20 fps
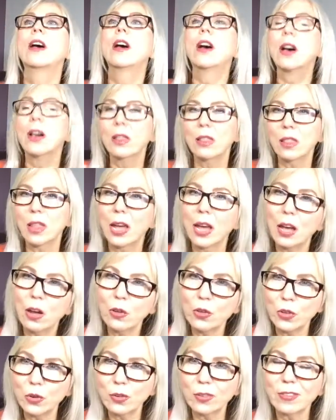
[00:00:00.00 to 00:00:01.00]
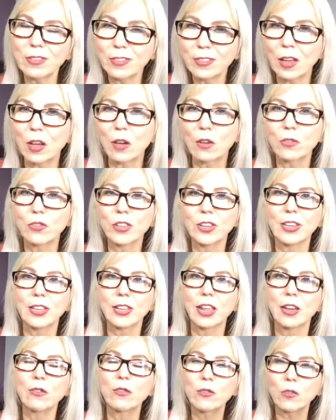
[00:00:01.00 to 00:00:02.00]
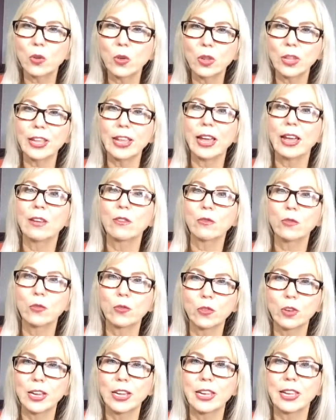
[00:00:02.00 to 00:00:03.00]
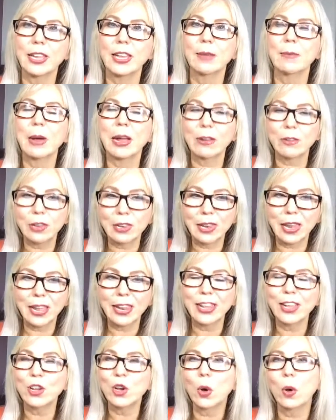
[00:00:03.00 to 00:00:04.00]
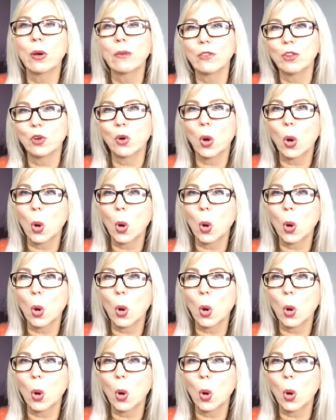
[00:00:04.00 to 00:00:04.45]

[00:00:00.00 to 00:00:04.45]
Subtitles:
Allow yourself to connect fully and freely by letting go of your